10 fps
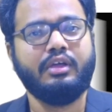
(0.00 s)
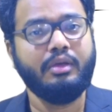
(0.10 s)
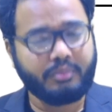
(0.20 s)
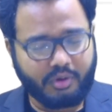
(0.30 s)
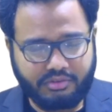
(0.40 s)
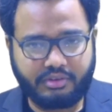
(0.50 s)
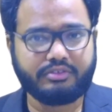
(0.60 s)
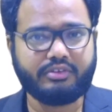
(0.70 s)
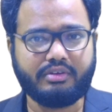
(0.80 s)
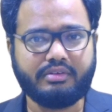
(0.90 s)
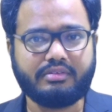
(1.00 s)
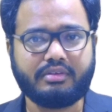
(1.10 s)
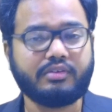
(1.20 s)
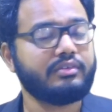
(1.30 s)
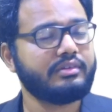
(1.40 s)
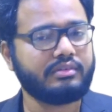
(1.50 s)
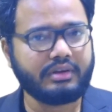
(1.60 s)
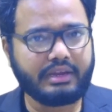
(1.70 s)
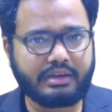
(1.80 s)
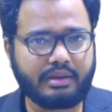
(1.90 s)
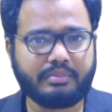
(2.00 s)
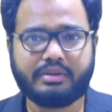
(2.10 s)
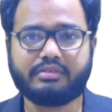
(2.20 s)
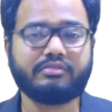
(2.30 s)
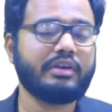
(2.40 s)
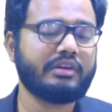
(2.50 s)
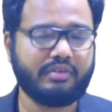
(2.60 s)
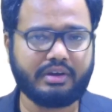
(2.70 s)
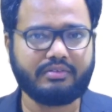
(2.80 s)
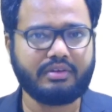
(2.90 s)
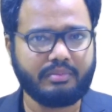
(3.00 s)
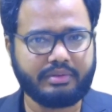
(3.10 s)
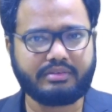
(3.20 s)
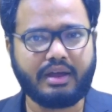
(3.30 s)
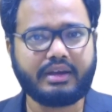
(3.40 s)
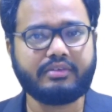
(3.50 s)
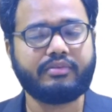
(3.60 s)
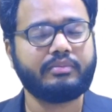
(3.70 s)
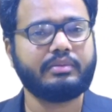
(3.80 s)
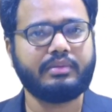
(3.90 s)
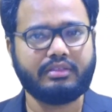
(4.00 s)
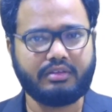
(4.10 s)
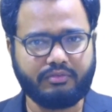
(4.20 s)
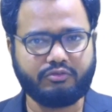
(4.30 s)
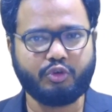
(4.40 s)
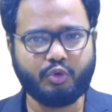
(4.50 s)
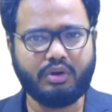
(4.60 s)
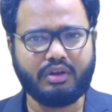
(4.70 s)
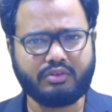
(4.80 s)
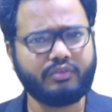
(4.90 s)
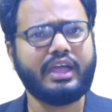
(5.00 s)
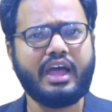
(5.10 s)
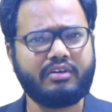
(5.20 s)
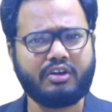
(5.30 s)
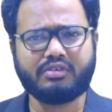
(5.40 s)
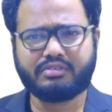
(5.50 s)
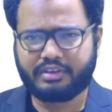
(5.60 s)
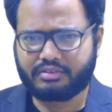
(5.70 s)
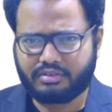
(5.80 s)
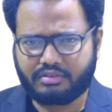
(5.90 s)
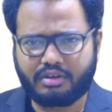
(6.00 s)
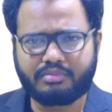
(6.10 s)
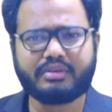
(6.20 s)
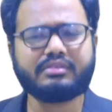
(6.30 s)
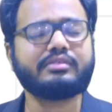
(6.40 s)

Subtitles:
Project Zeus towards NEET MDS 2021 will be starting from the month of June. So we have around 6 to 7 months